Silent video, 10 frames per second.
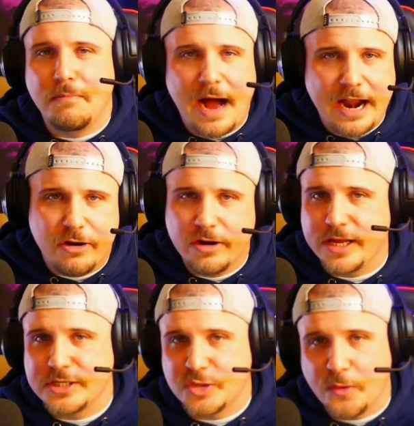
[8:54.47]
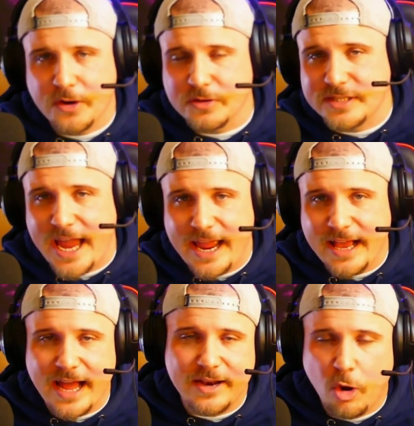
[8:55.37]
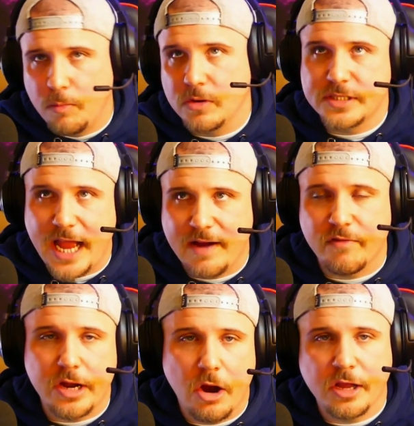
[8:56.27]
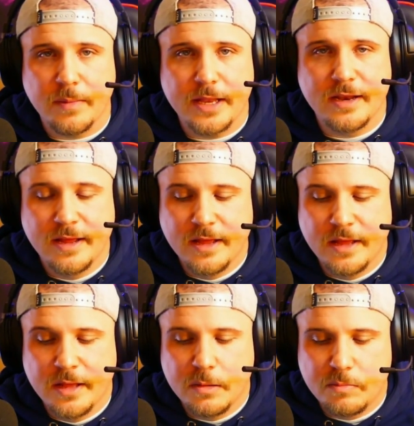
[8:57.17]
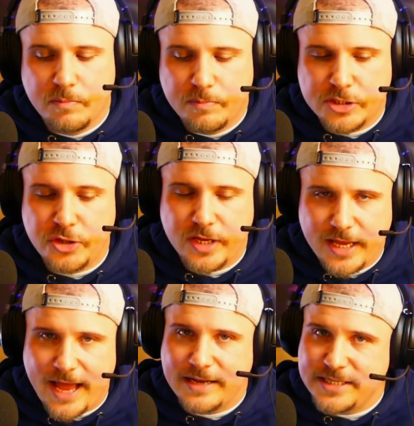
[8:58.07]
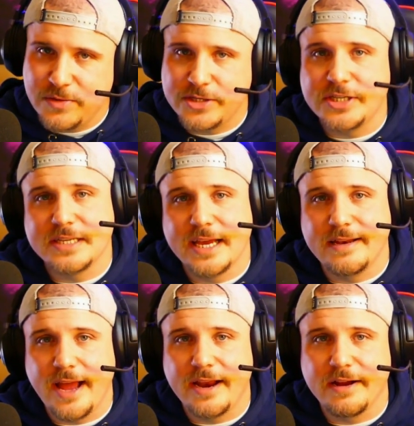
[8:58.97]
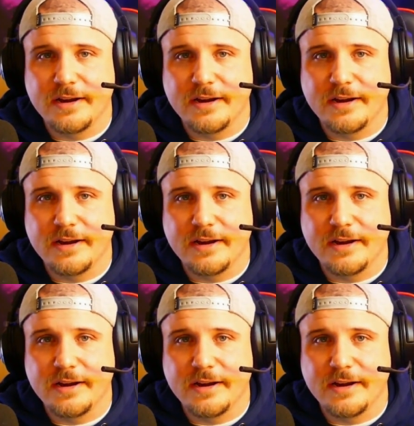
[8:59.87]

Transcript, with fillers: modern historical take on almost every argument, but you can kind of see what she's getting at